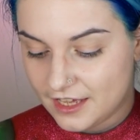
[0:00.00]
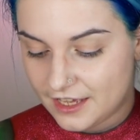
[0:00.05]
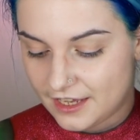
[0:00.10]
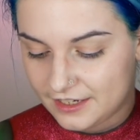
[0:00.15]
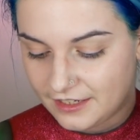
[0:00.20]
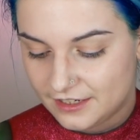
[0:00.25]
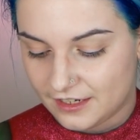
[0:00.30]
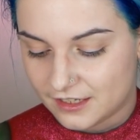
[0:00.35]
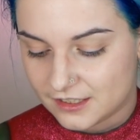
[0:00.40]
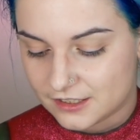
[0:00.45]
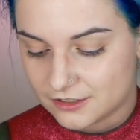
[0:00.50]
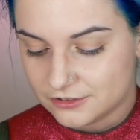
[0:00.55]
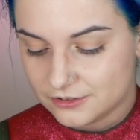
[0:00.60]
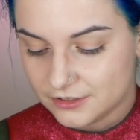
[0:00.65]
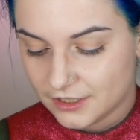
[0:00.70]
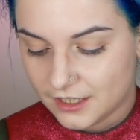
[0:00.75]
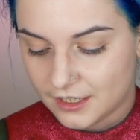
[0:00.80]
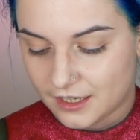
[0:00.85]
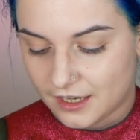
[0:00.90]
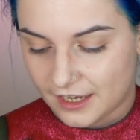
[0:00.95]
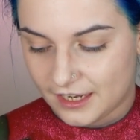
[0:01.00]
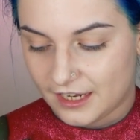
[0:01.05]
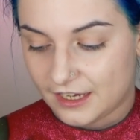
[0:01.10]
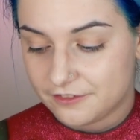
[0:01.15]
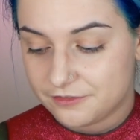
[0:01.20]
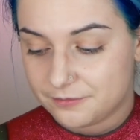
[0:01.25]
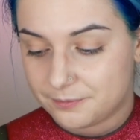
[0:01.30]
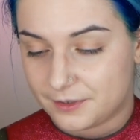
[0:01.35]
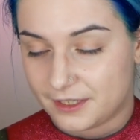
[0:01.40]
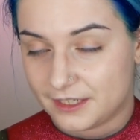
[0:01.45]
And now I
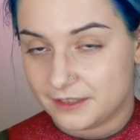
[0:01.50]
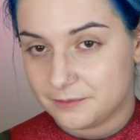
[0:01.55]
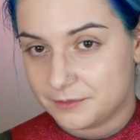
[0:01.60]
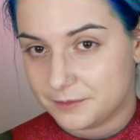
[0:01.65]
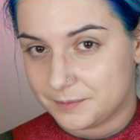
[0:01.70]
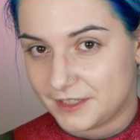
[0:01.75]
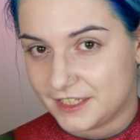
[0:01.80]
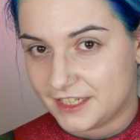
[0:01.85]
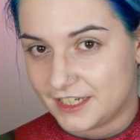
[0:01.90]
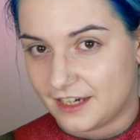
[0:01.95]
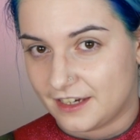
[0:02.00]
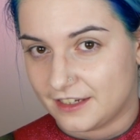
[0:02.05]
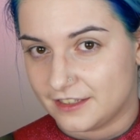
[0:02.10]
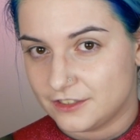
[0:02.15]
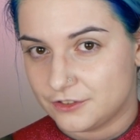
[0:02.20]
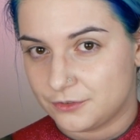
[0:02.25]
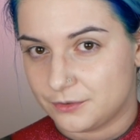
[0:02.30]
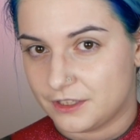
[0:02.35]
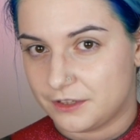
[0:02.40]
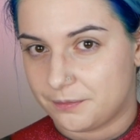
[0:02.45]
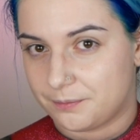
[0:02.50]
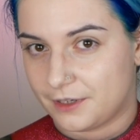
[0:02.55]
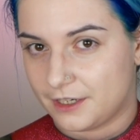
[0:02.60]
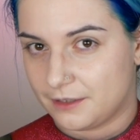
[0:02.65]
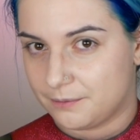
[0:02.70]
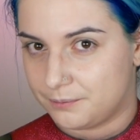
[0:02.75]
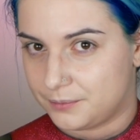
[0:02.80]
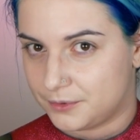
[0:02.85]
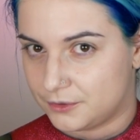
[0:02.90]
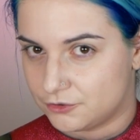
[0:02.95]
have primed my eyes with
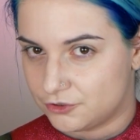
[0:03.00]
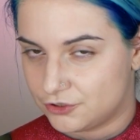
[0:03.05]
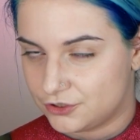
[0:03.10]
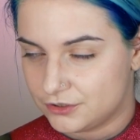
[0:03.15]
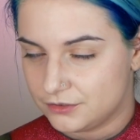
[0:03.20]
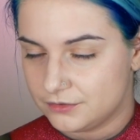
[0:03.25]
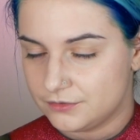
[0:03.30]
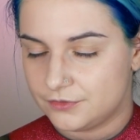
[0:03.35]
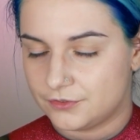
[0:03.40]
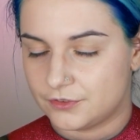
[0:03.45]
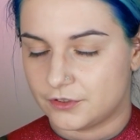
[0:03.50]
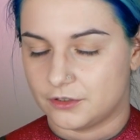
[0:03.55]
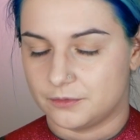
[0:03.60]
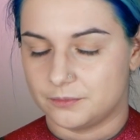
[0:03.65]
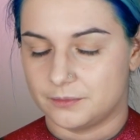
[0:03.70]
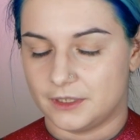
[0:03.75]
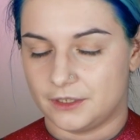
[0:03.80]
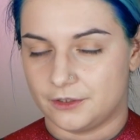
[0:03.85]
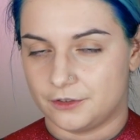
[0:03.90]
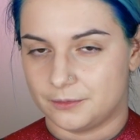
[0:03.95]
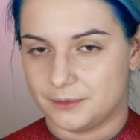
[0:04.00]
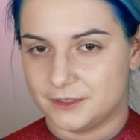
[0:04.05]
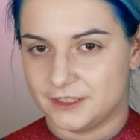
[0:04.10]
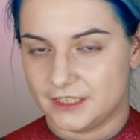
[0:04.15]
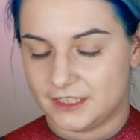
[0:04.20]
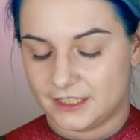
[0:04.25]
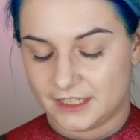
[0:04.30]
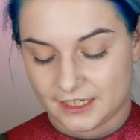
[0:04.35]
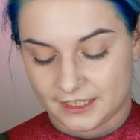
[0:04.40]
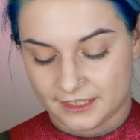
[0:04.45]
Prime Potion from Urban
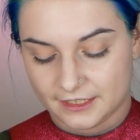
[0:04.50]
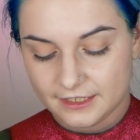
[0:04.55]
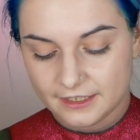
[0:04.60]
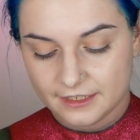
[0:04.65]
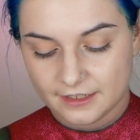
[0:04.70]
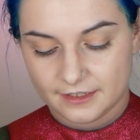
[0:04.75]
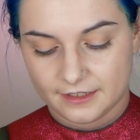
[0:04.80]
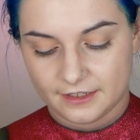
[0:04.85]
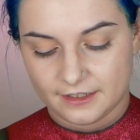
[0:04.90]
Decay.